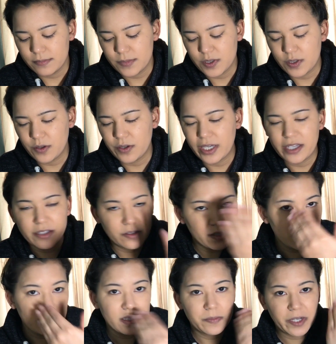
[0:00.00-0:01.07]
So yeah,
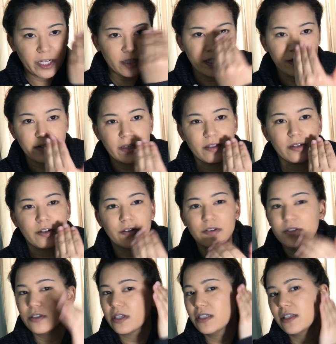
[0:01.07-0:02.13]
use it sparingly around the
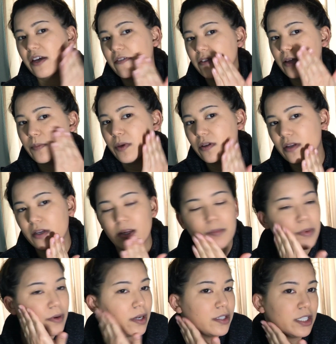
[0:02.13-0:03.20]
nose. You can definitely build it
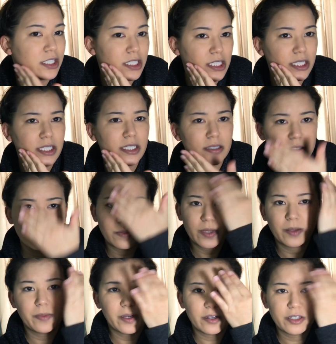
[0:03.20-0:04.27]
up around your cheeks or
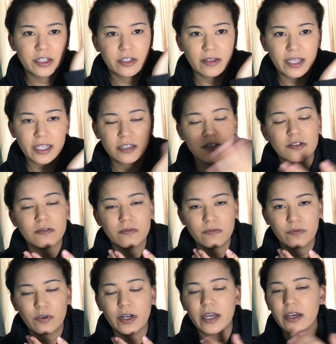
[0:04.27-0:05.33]
maybe on your like
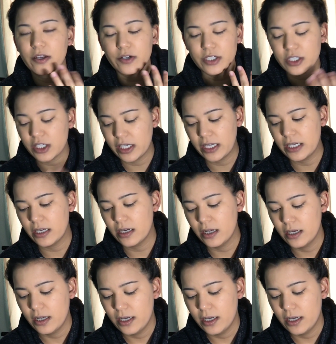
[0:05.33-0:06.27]
forehead or chin.